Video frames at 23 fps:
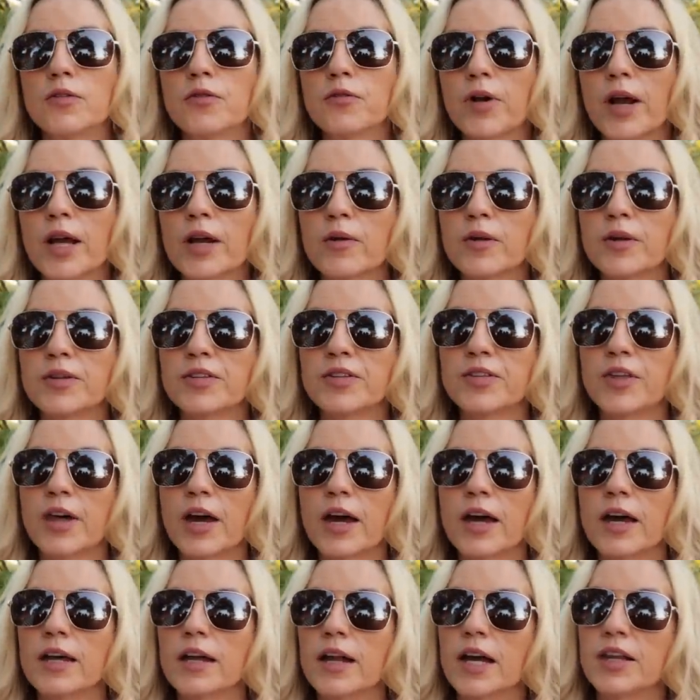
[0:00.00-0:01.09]
fragrance
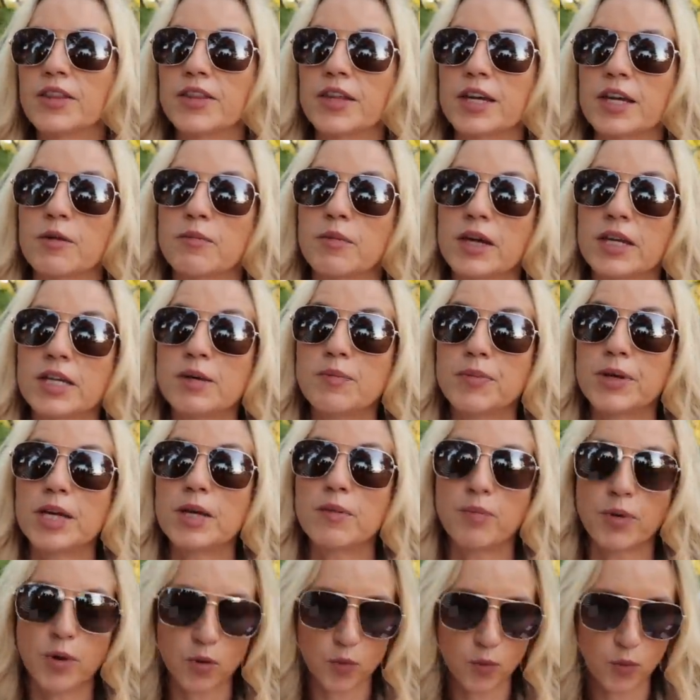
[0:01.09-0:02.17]
that I think many
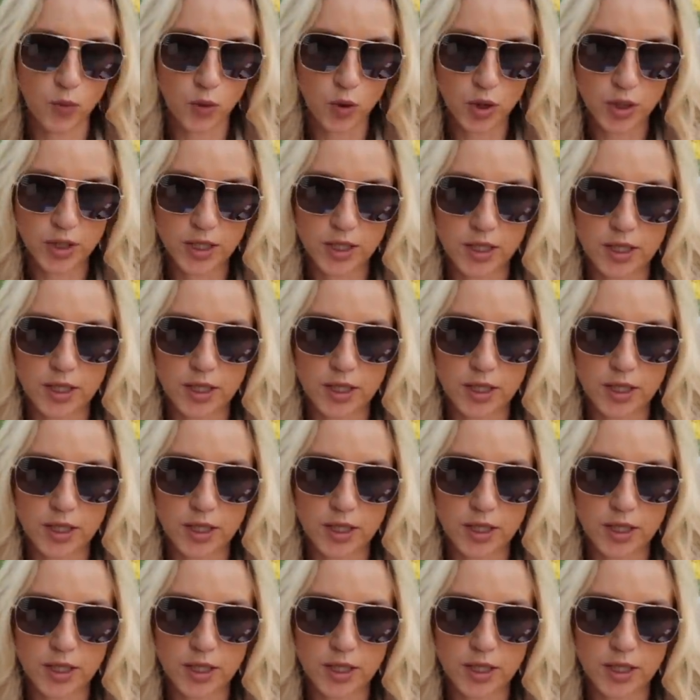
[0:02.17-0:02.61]
people would